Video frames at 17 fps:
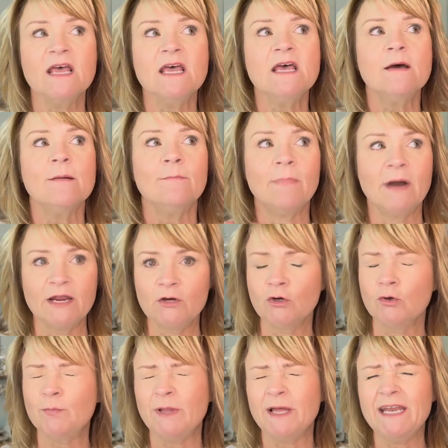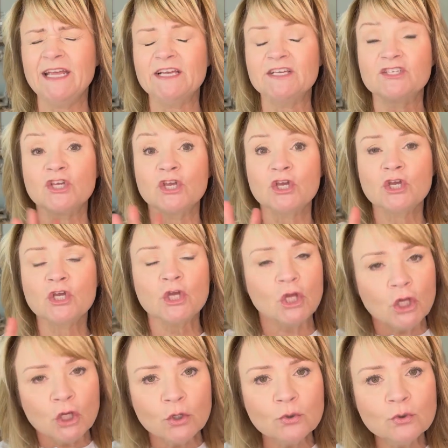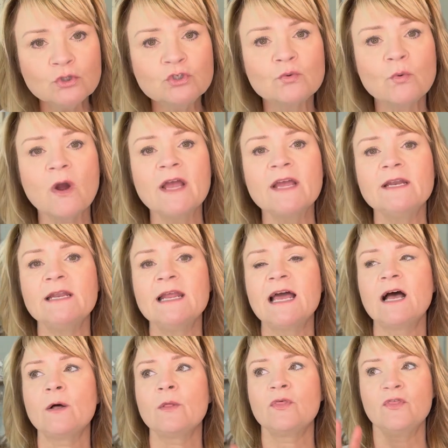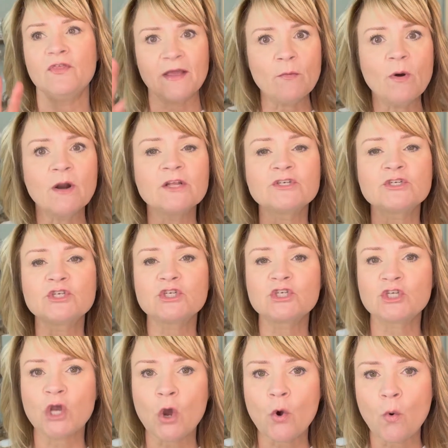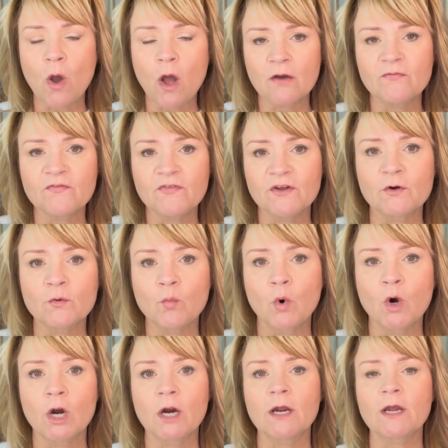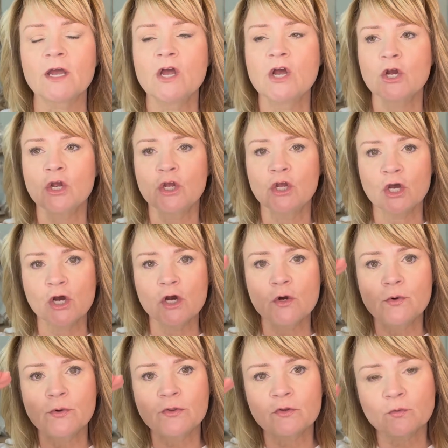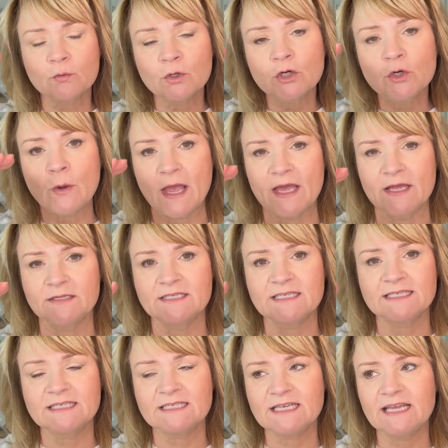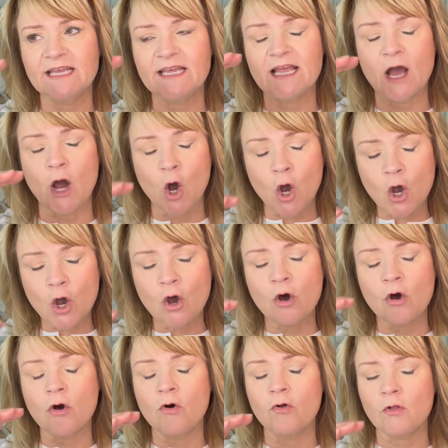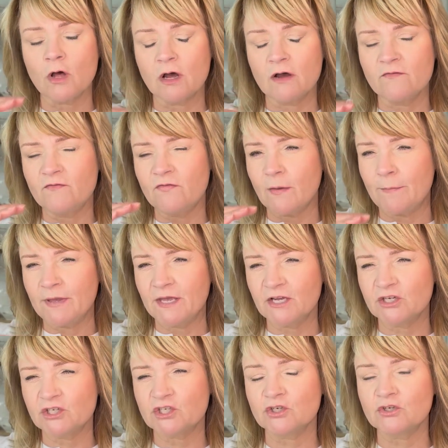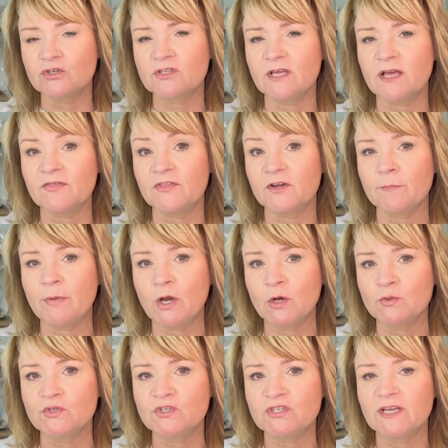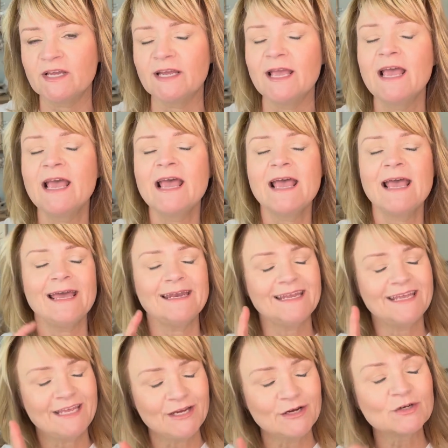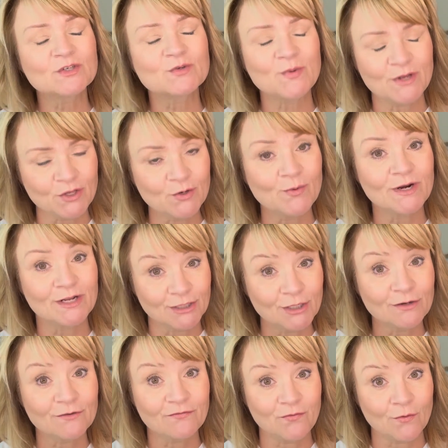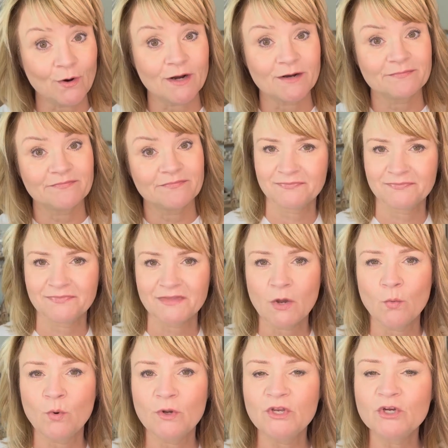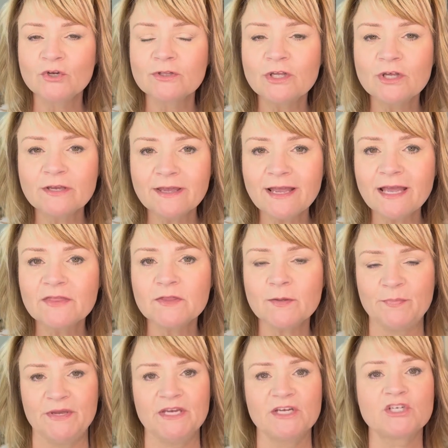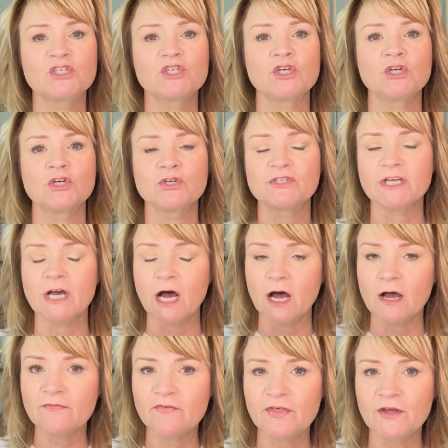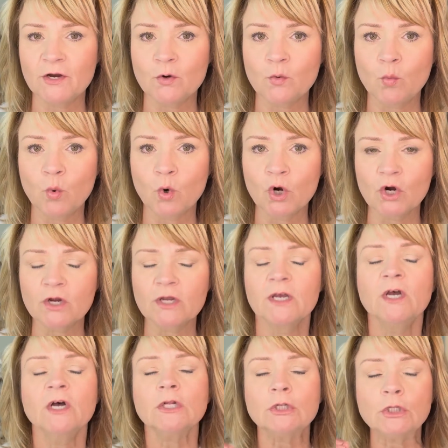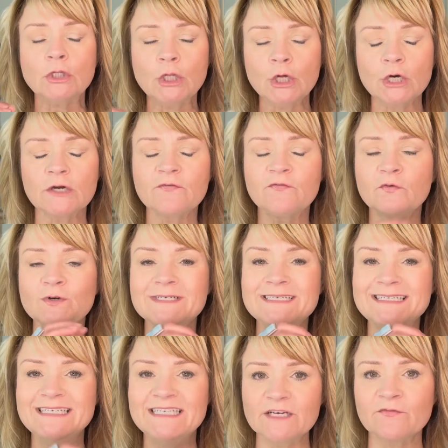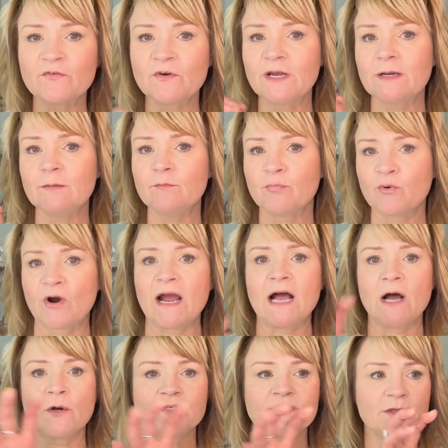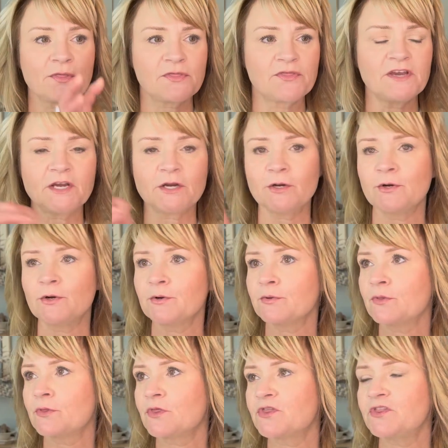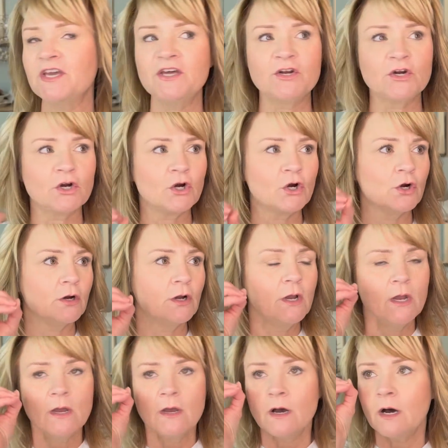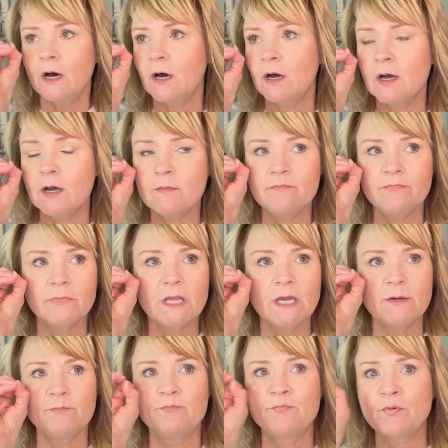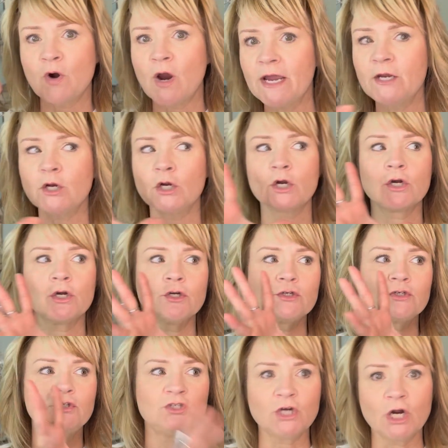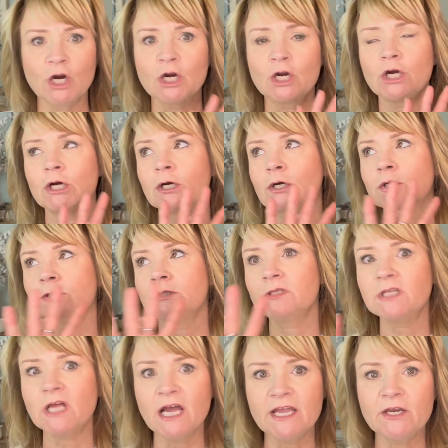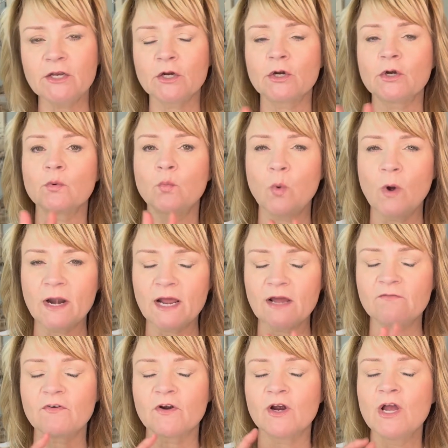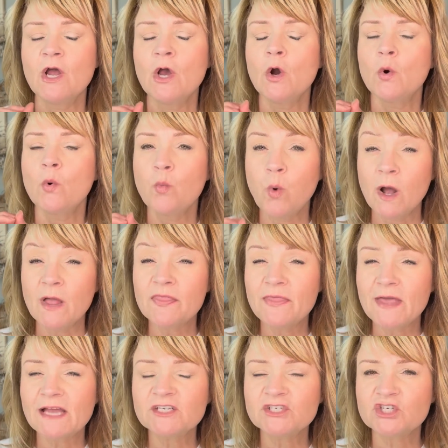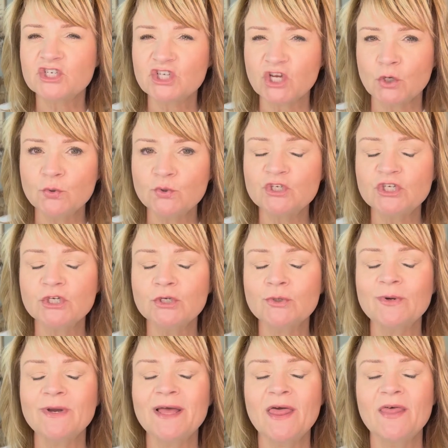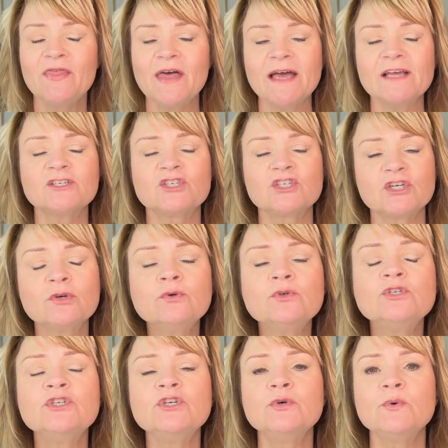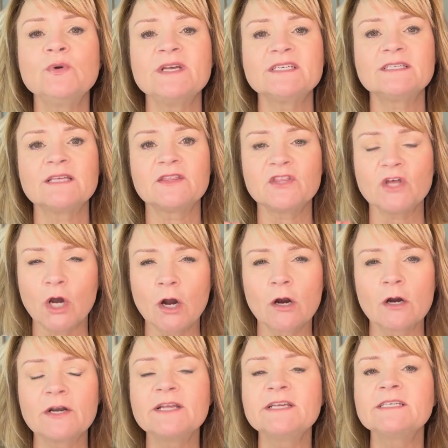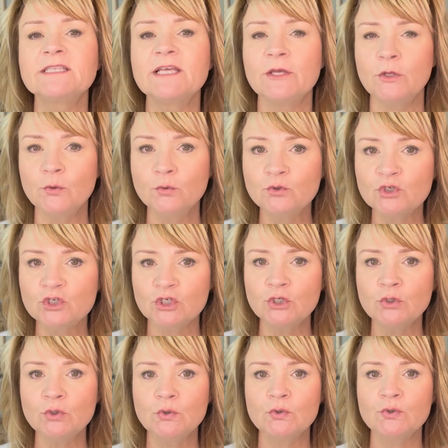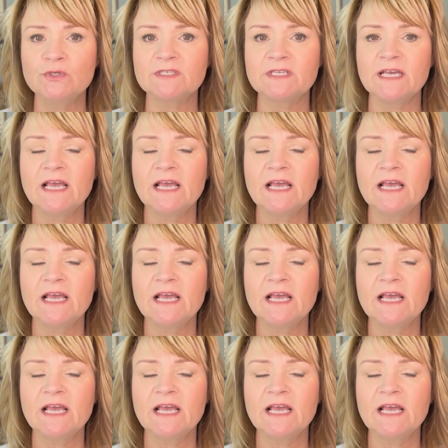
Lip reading: microblading is huge right now. They want to show off their work. Go through and see all of the pictures that they're posting, and here's what you want to look for. When you're looking at the pictures of their work, look for different brows, thicker, thinner, brighter, darker, lighter, whatever. What that shows you is that the artist that you choose